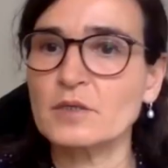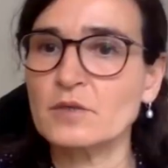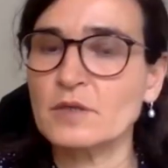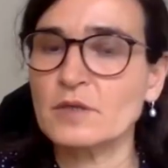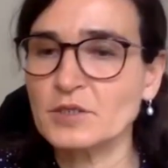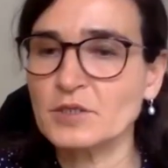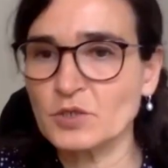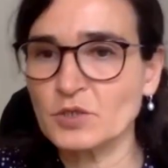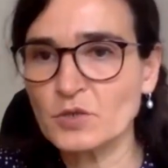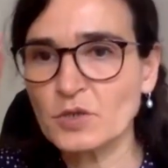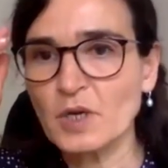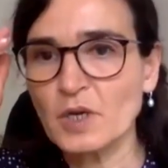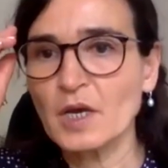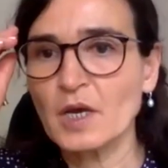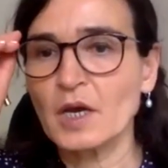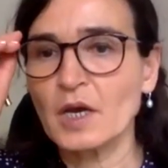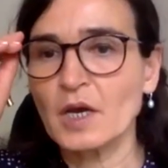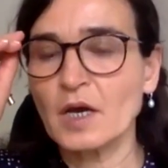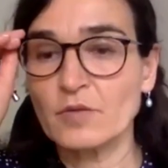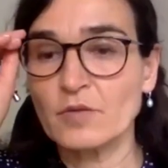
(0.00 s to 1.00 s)
Great, thank
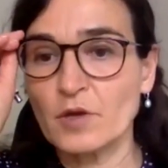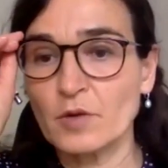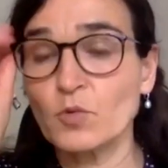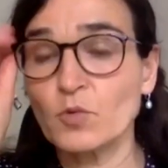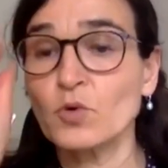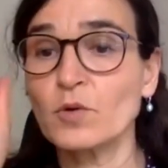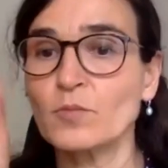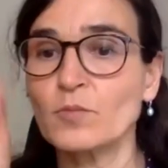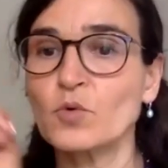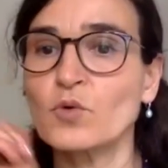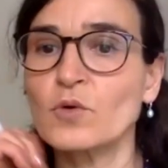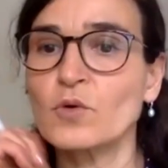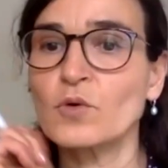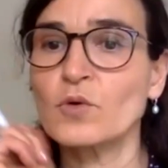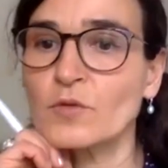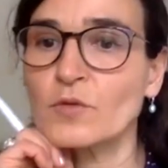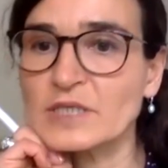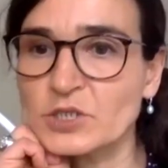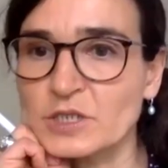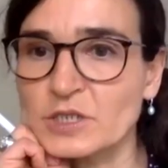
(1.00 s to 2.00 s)
you. There are more
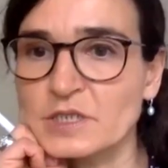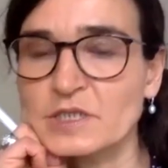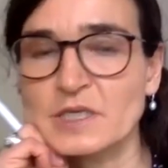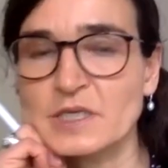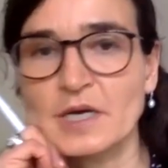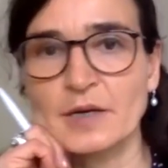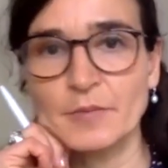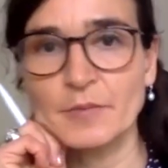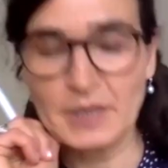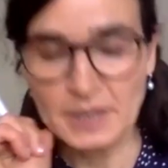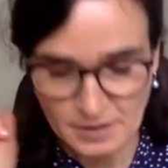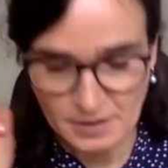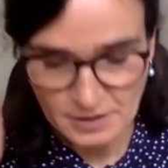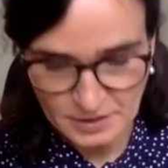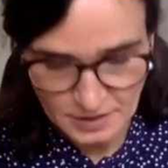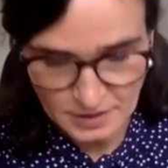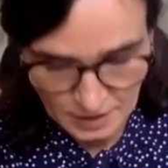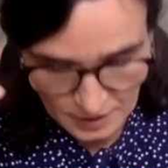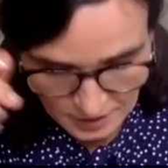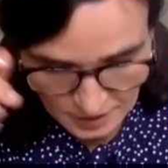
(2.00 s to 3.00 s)
and more questions
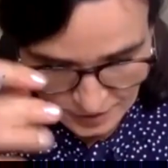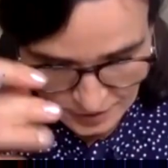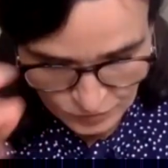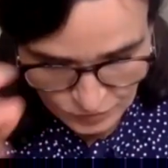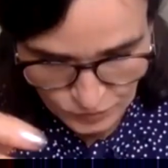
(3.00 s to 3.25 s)
coming,